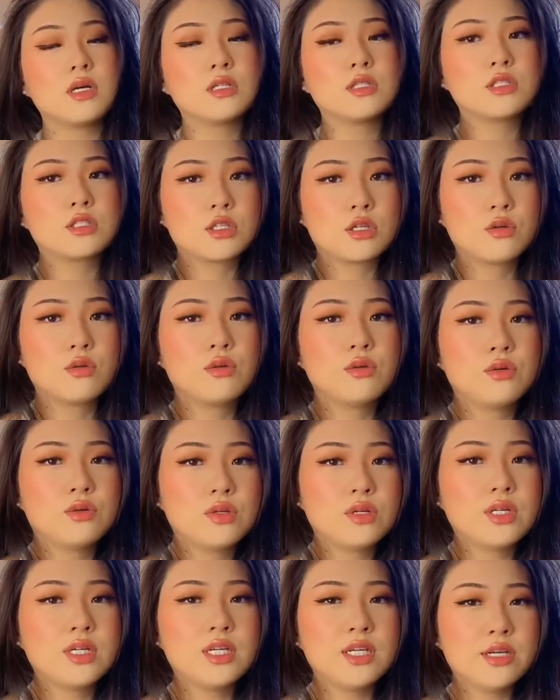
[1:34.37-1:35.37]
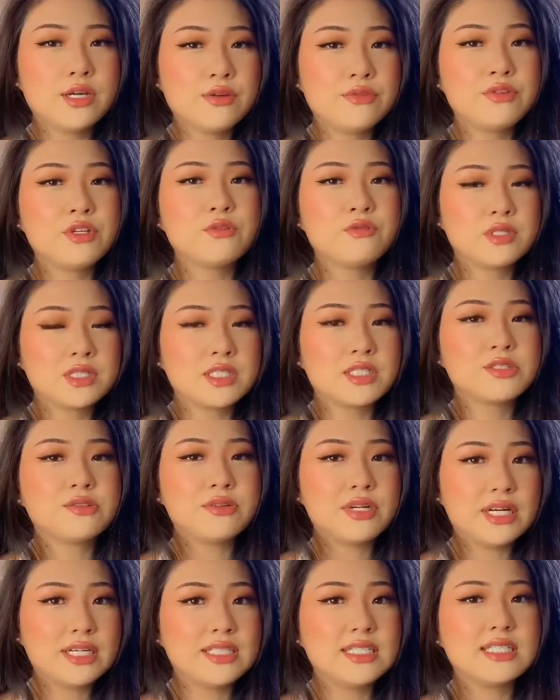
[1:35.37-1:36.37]
So if you want to
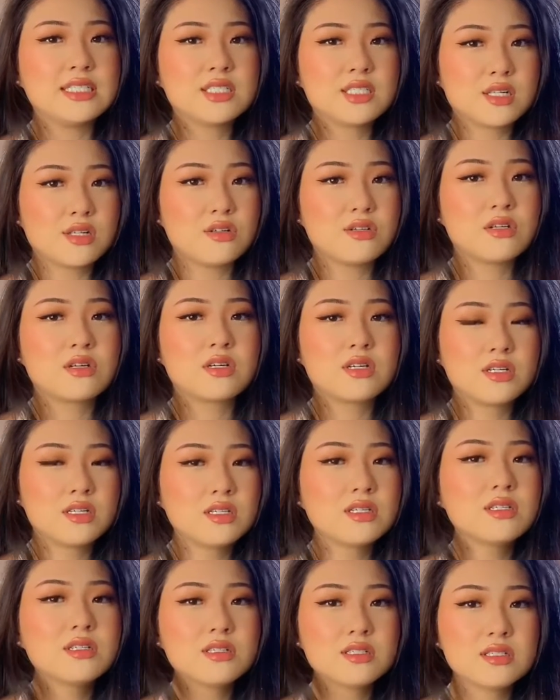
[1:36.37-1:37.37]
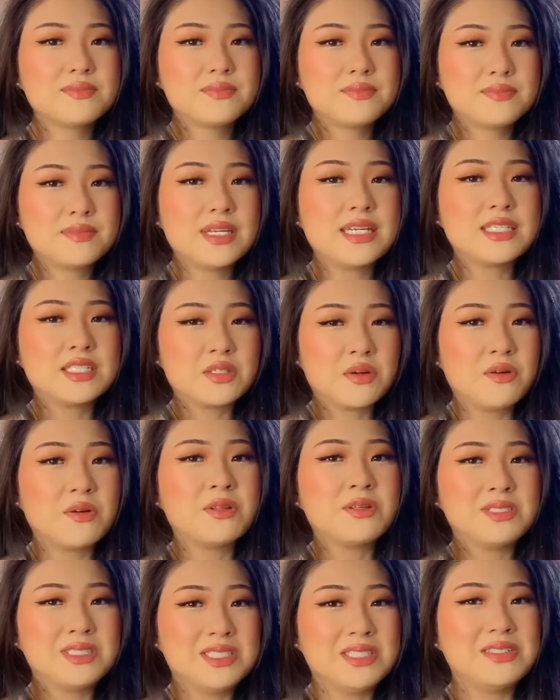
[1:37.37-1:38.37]
try this look, it's
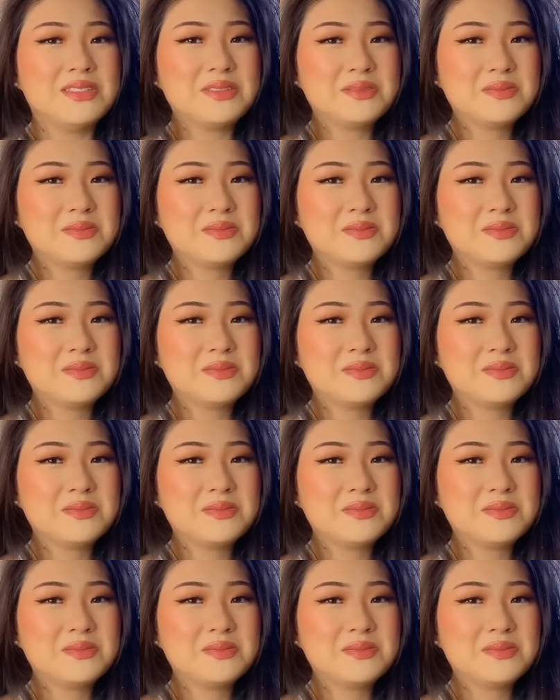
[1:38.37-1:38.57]
all on you.